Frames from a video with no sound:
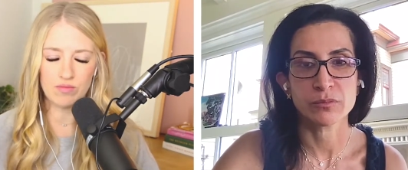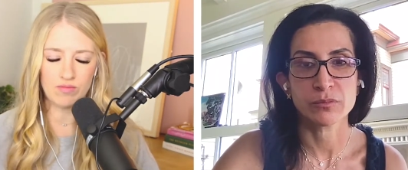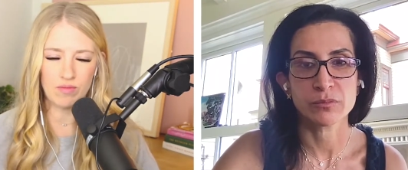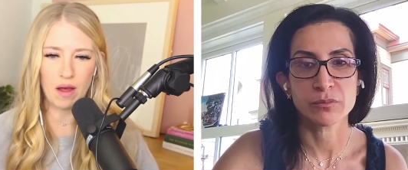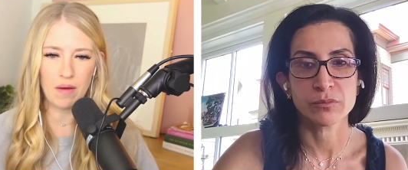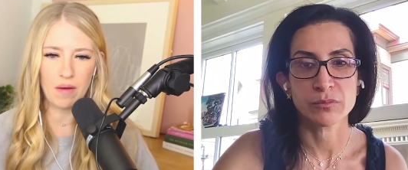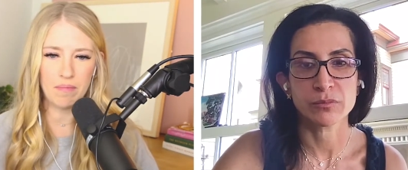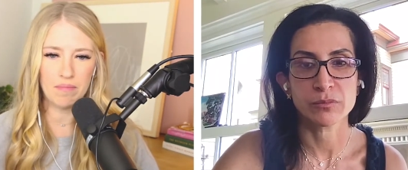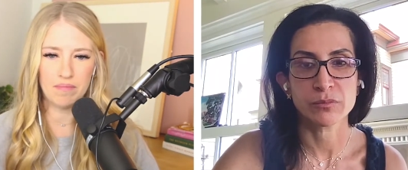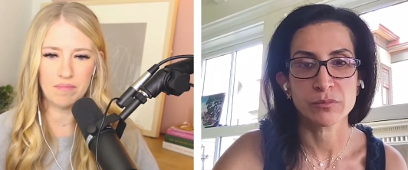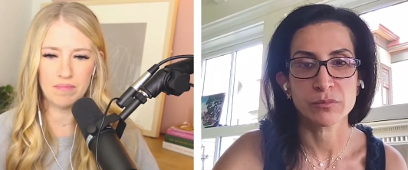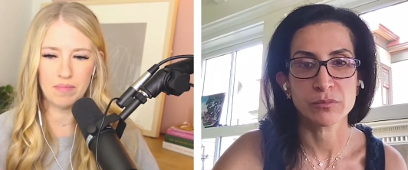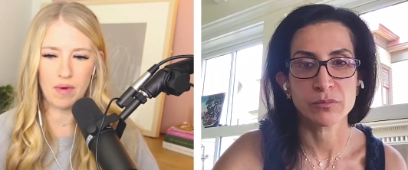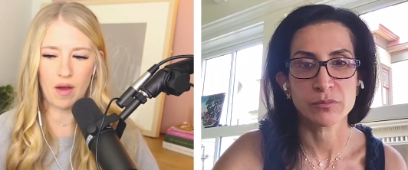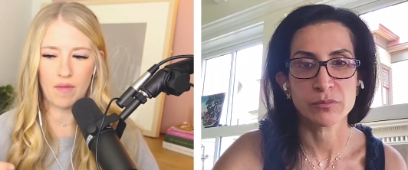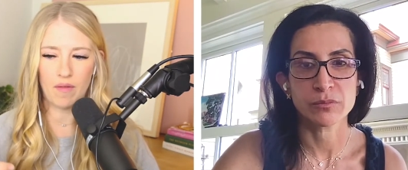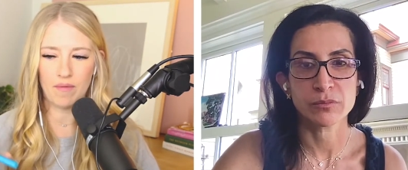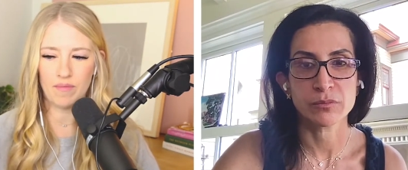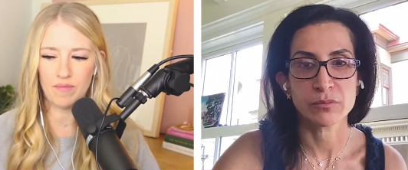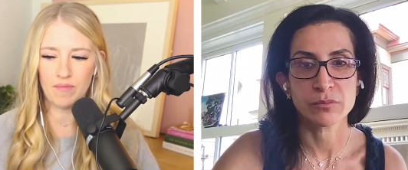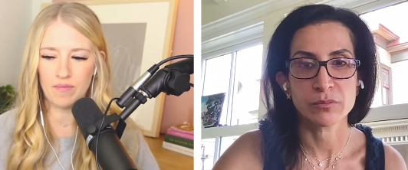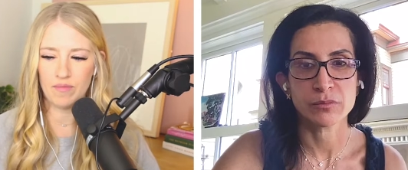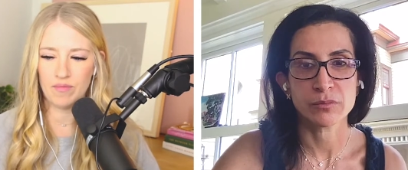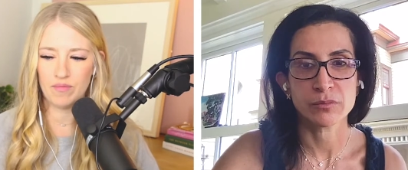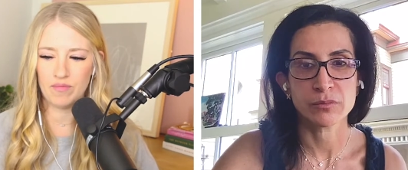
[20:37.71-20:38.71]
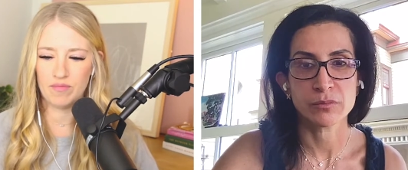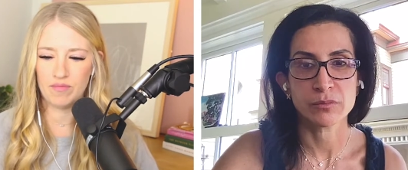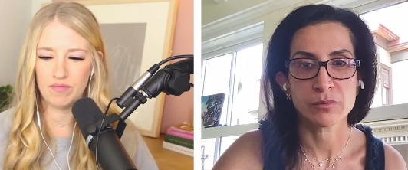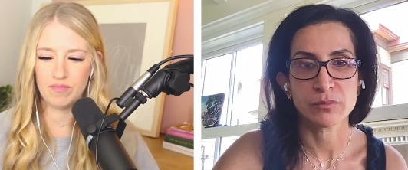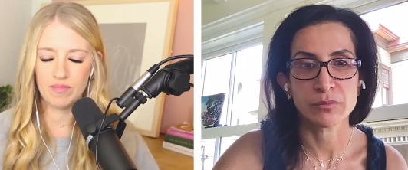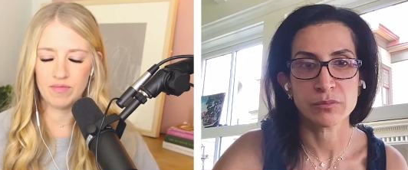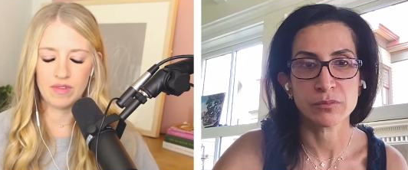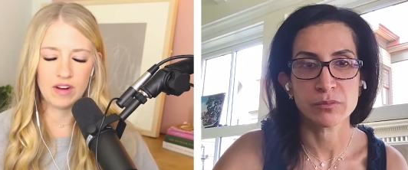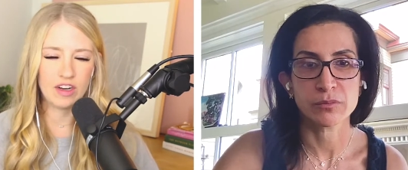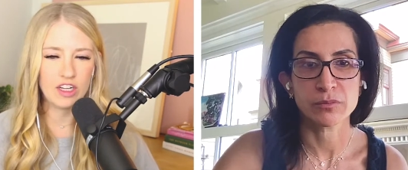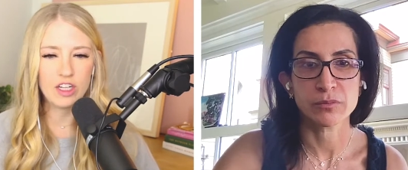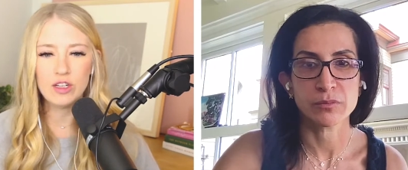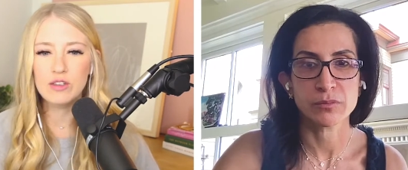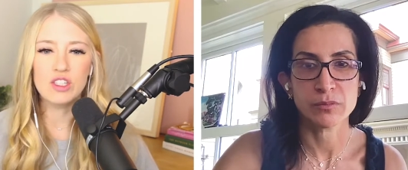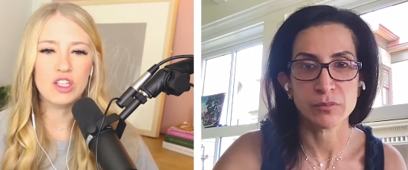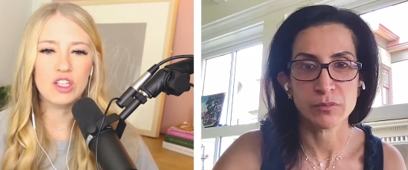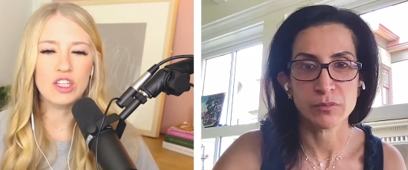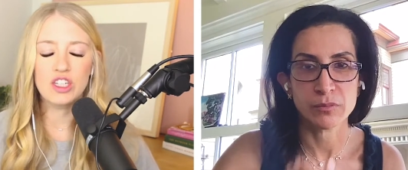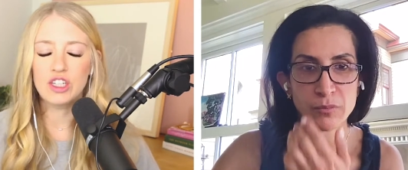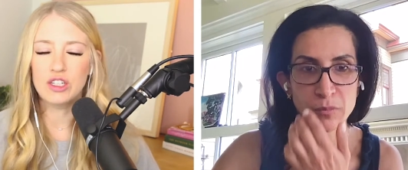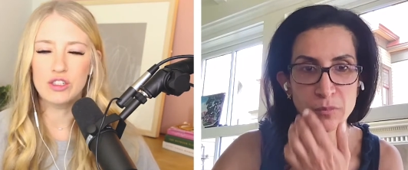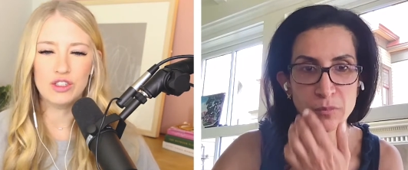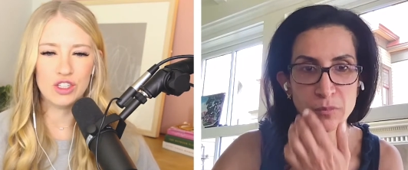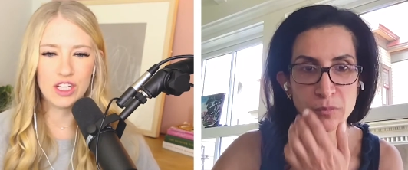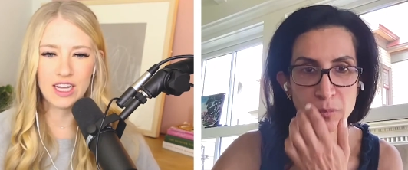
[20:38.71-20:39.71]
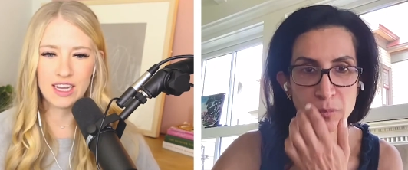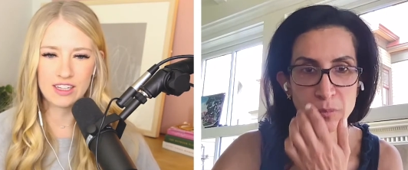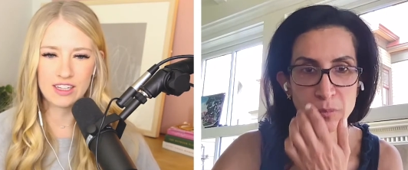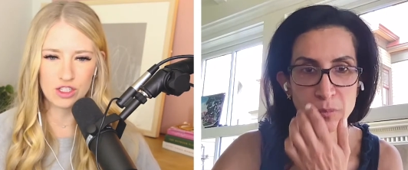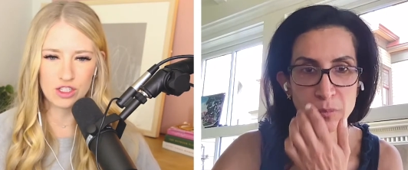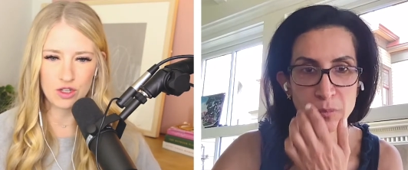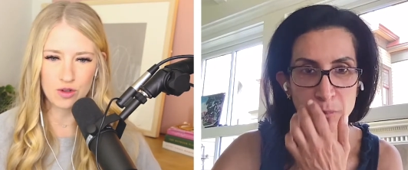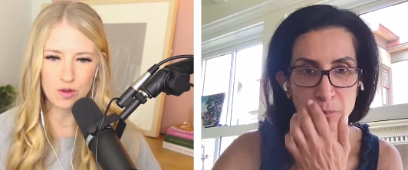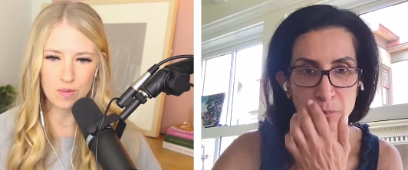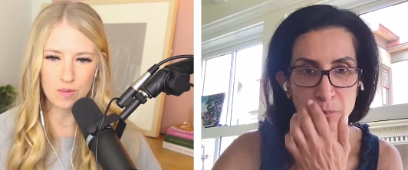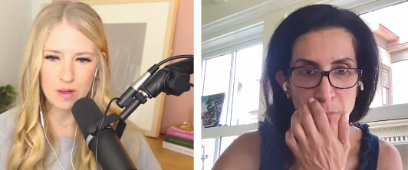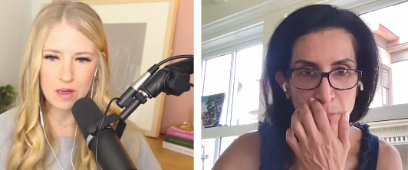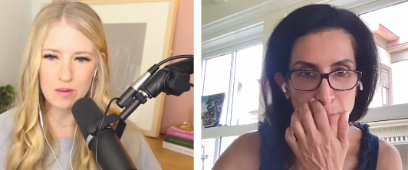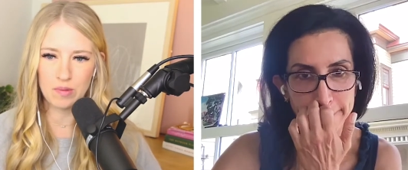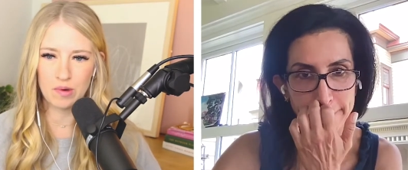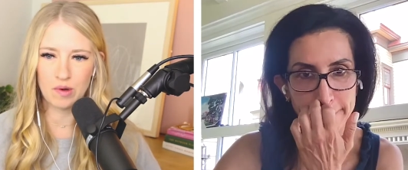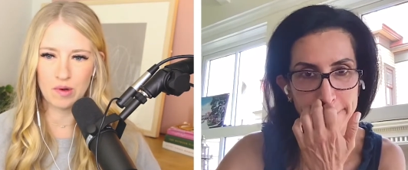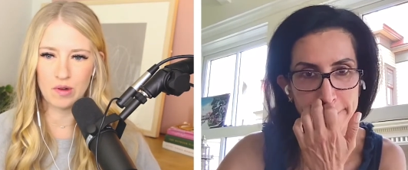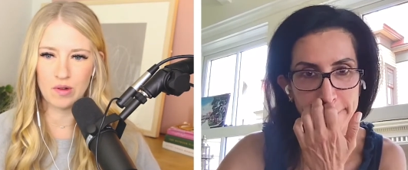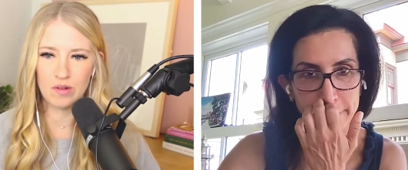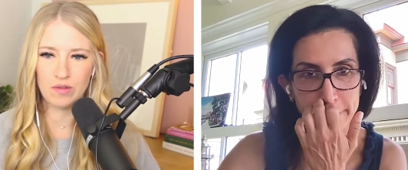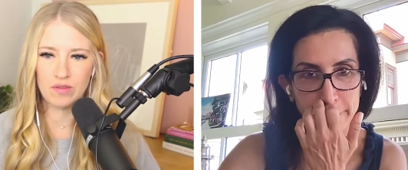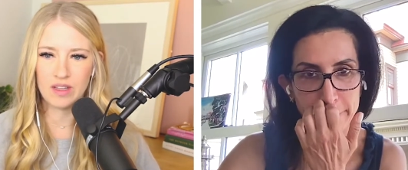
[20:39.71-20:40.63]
Speaker 1: a usually usually has to do with people.